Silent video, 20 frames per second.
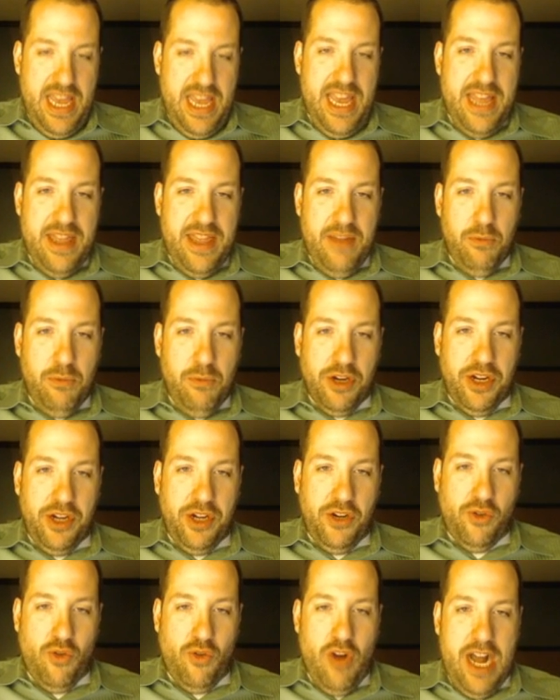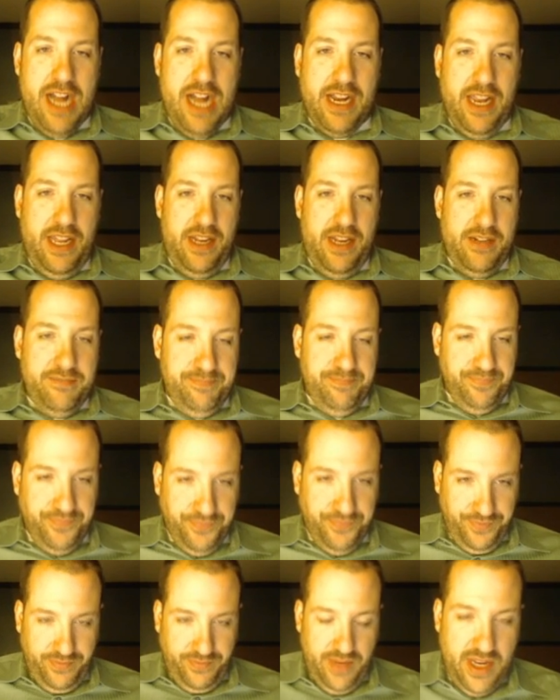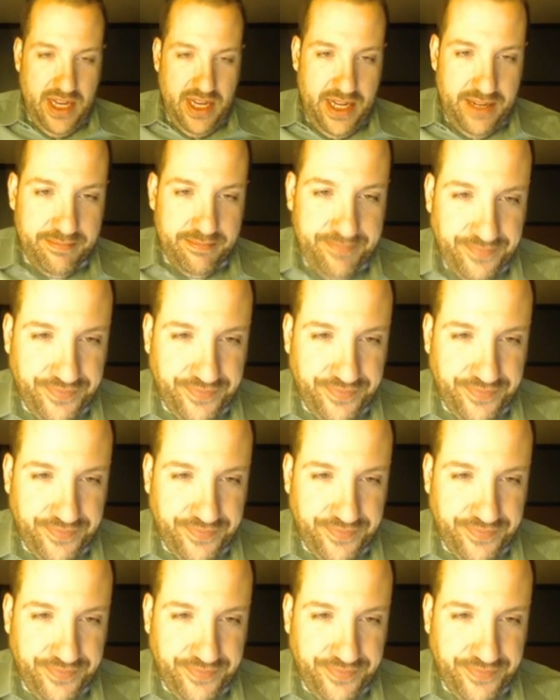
And then we're going to grok it, okay?